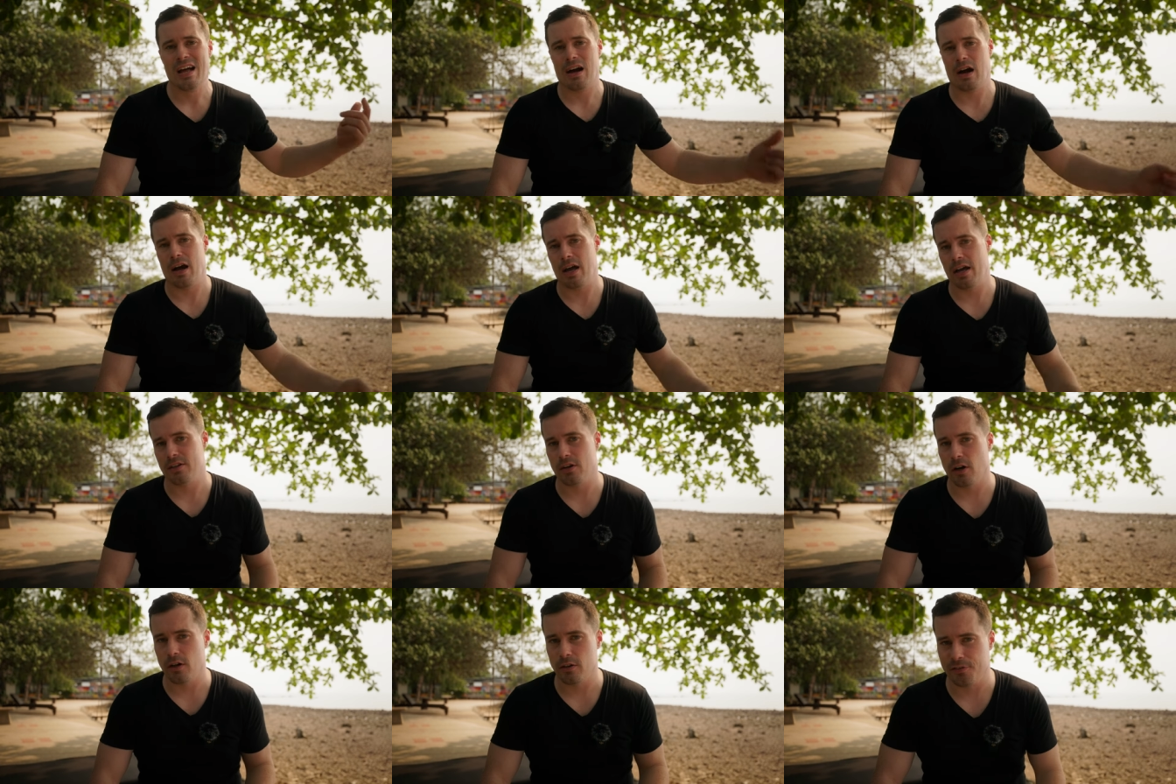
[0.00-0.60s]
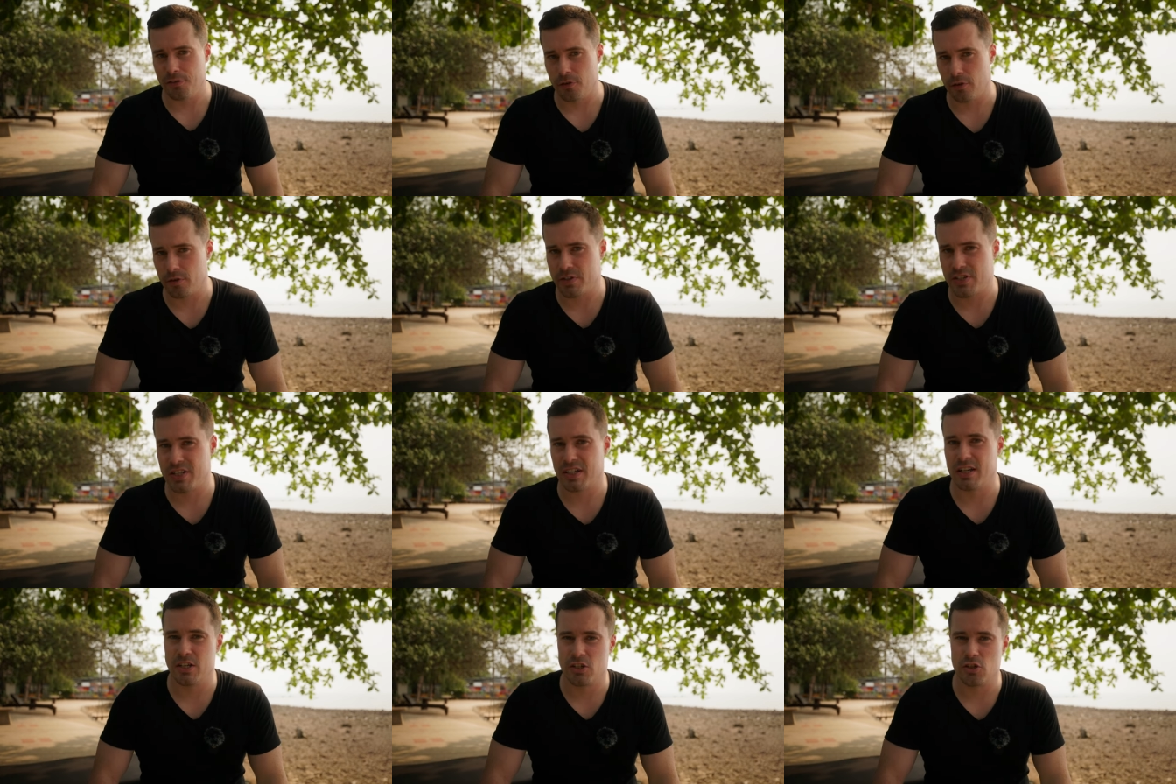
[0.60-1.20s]
I had
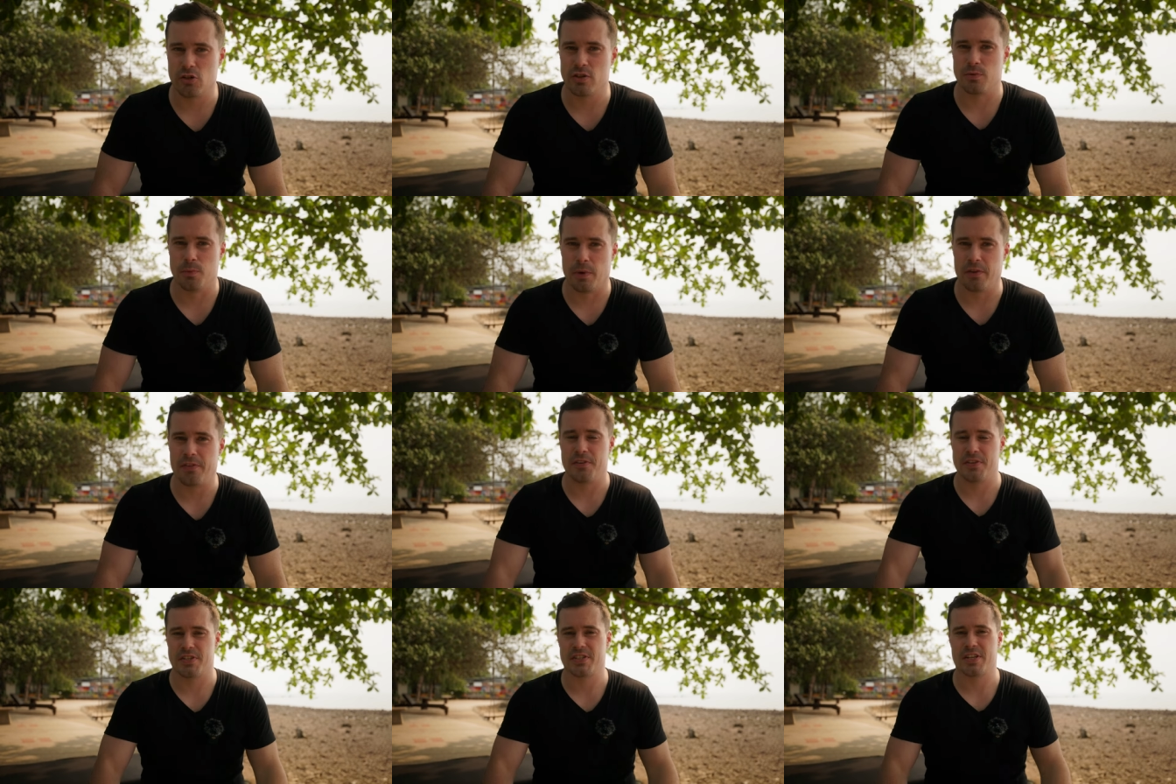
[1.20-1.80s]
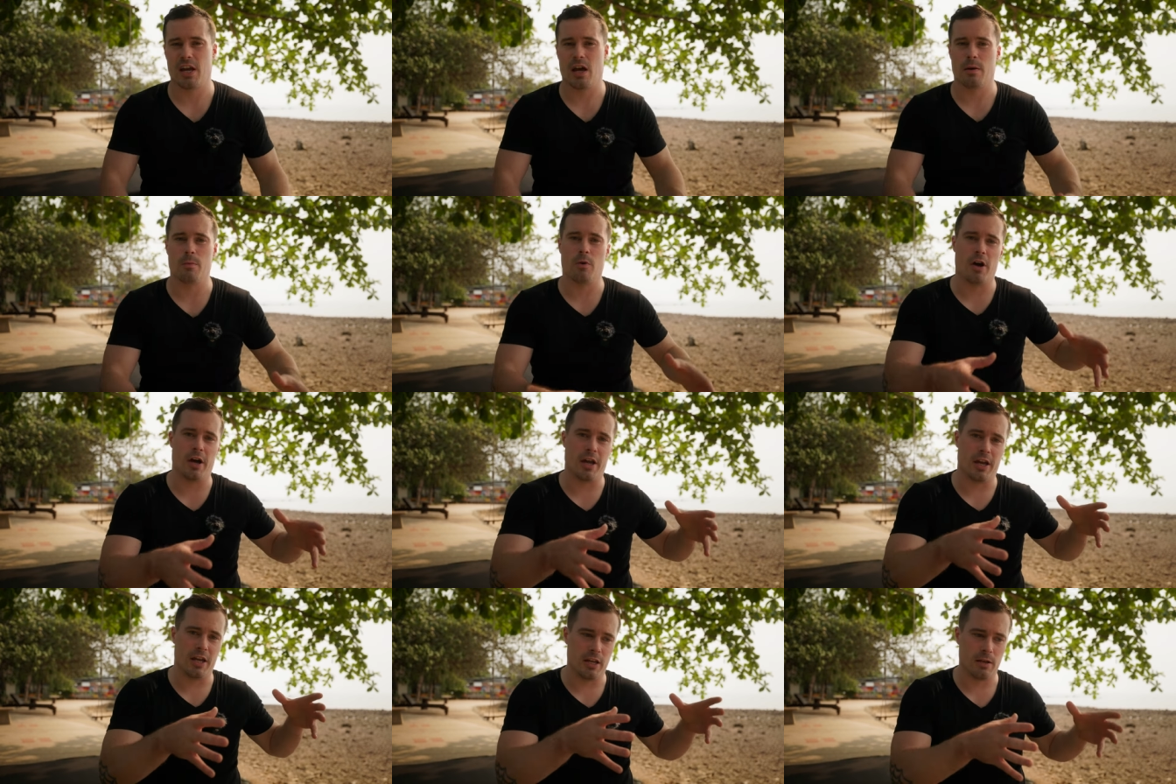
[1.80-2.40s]
autofocusing issues with this
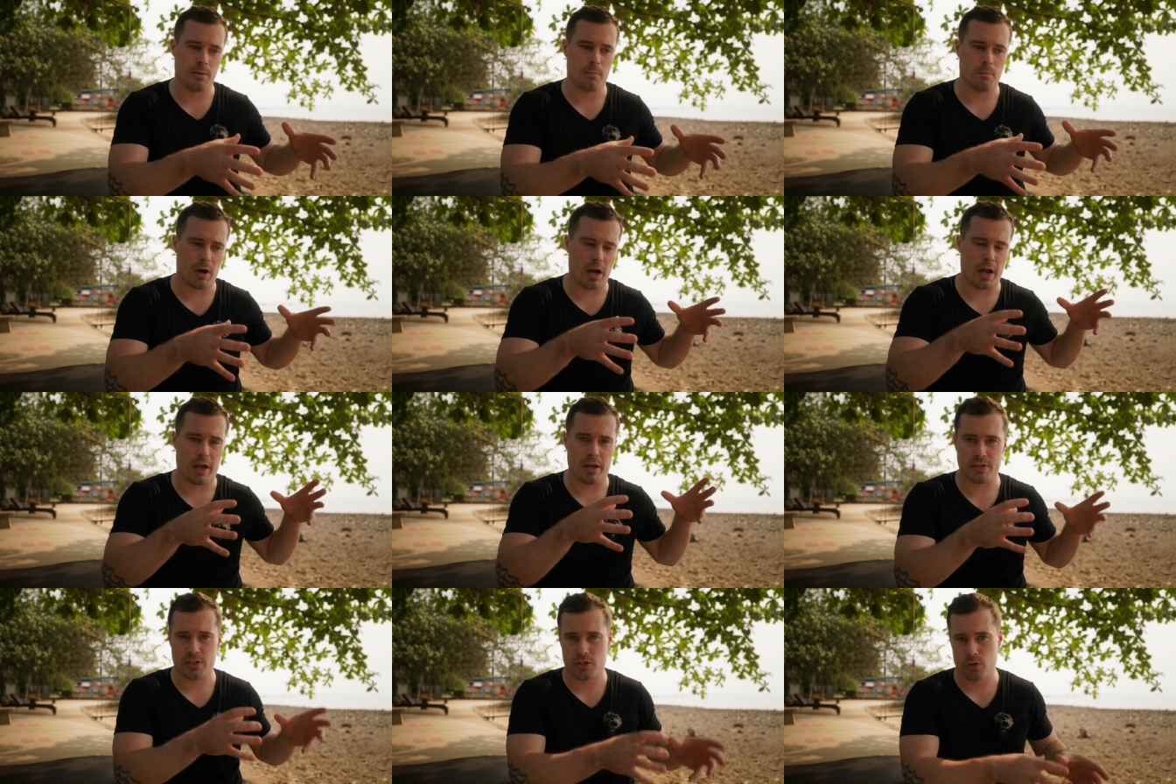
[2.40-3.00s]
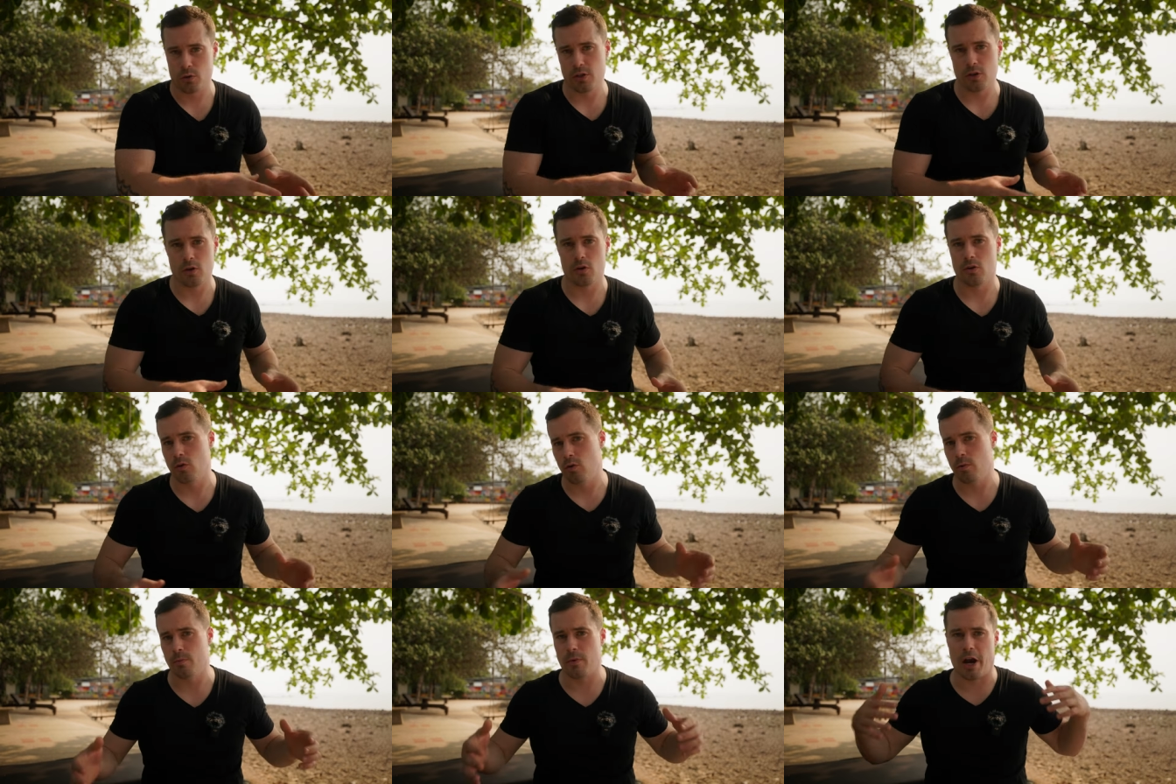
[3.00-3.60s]
camera in my studio
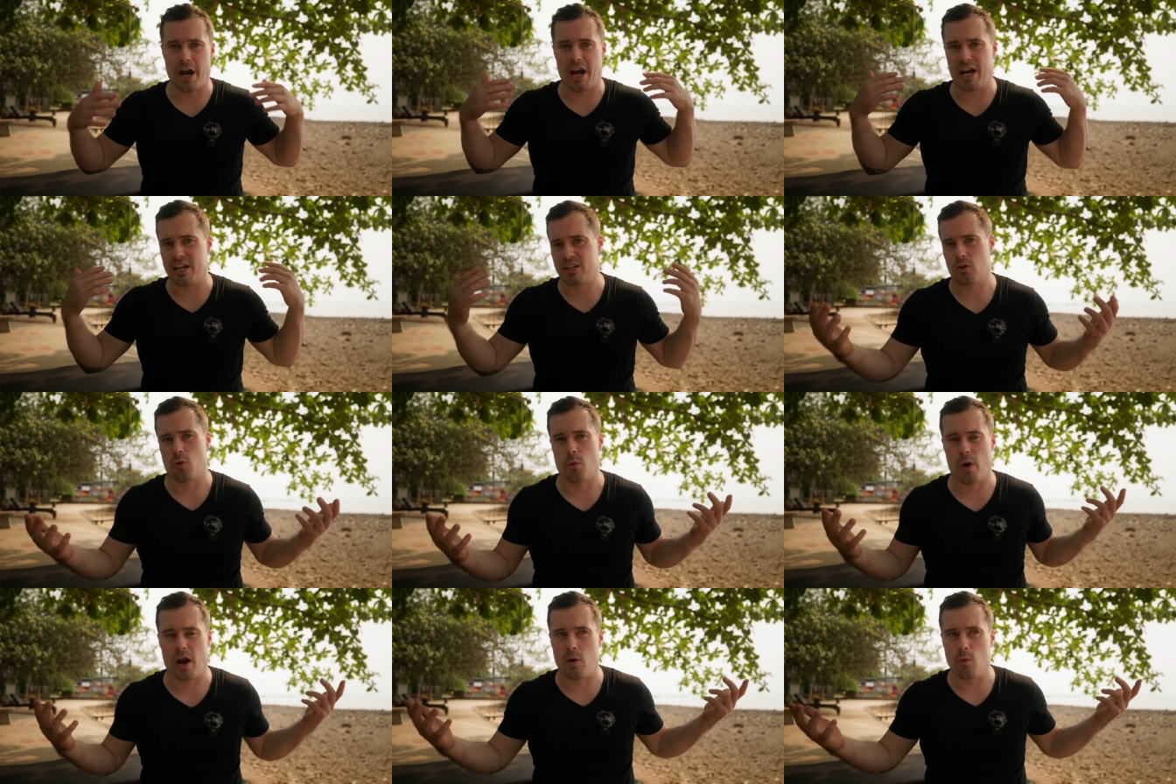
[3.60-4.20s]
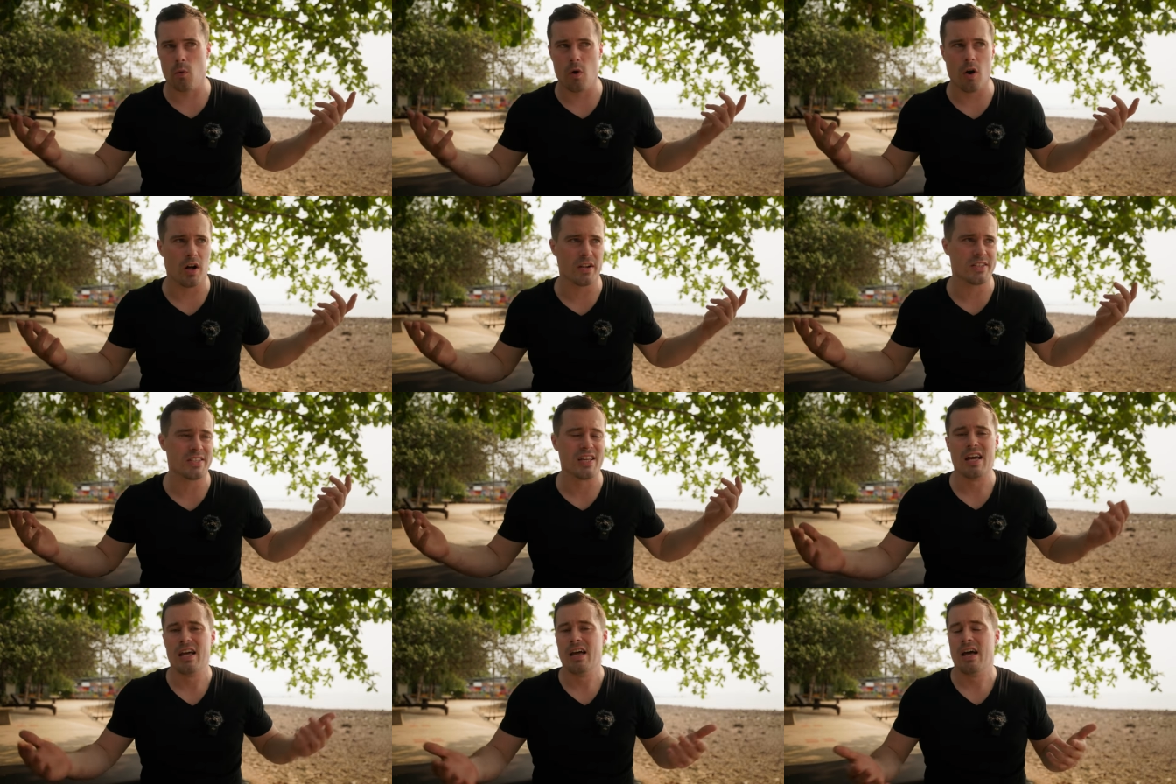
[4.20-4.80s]
room where I had gray
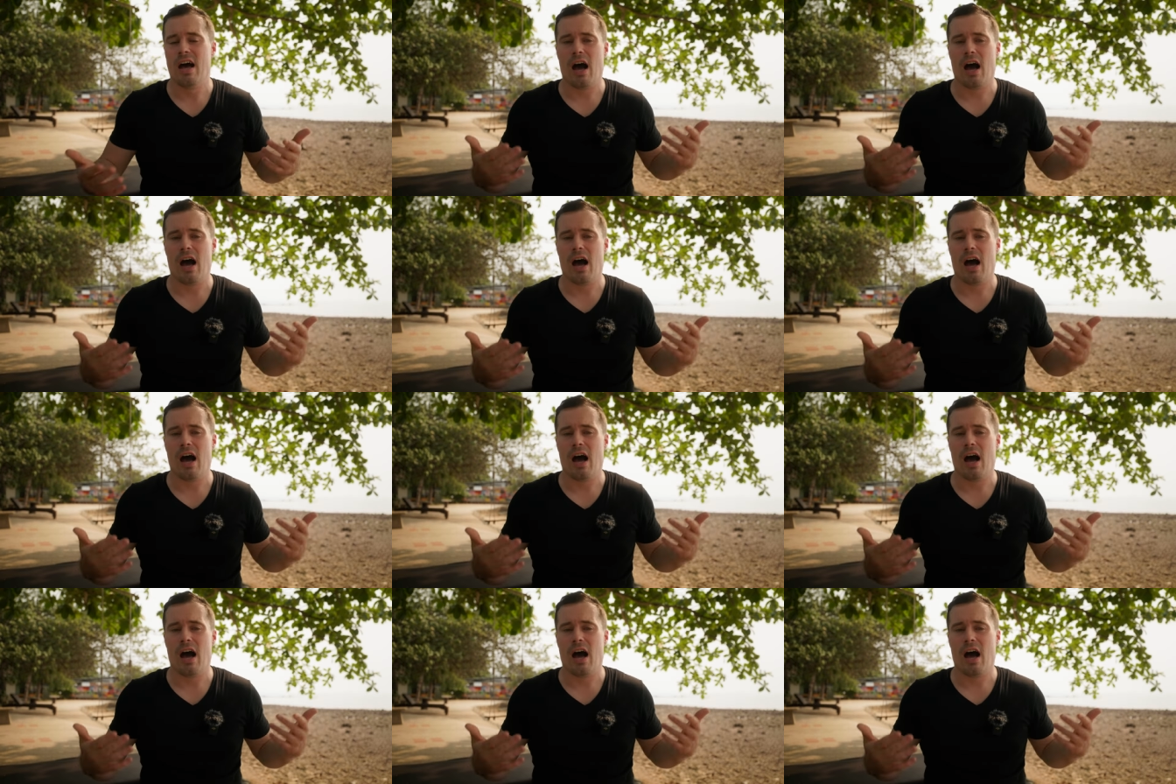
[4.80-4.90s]
walls.